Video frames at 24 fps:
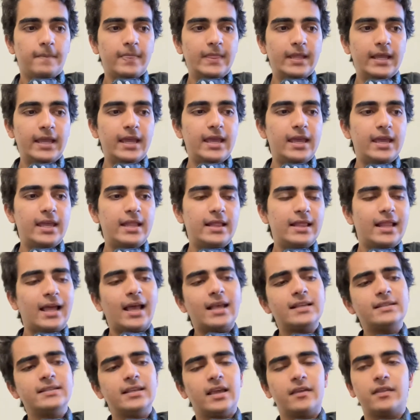And
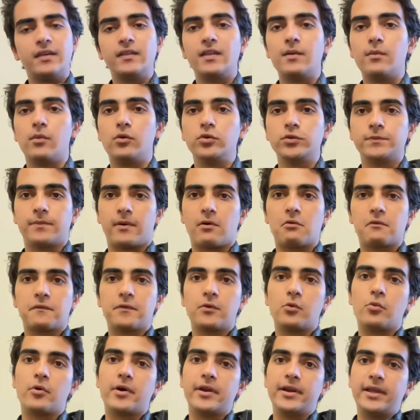lastly, I think the most powerful
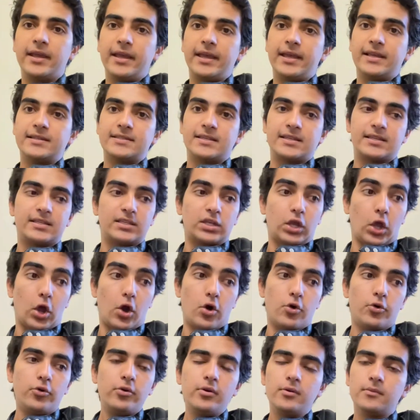one is
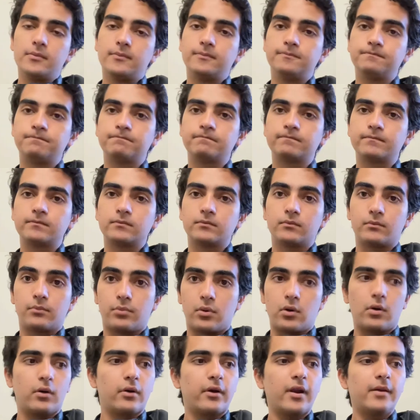code,
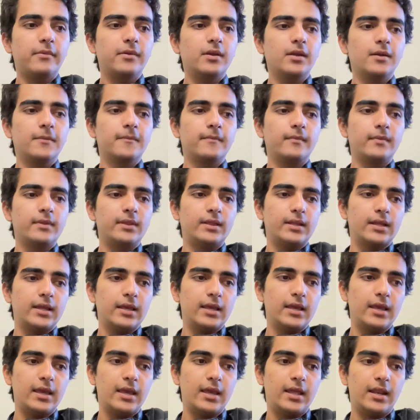programming.
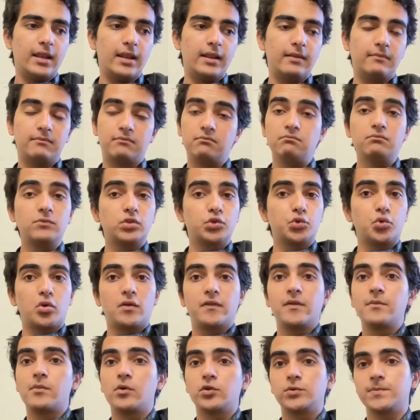And it's one of the
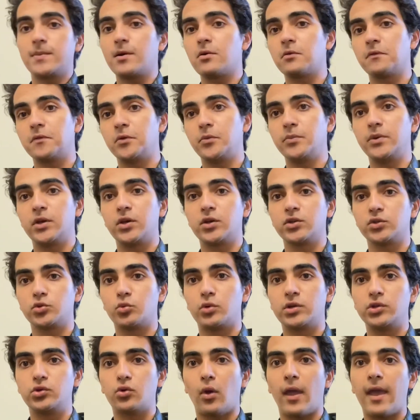most powerful because
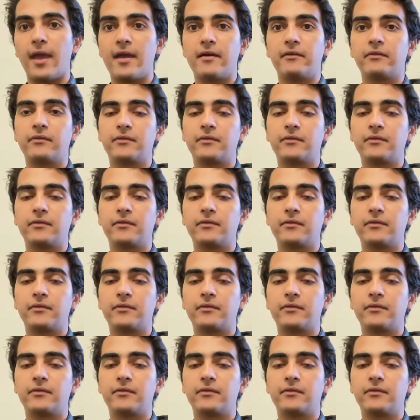when you write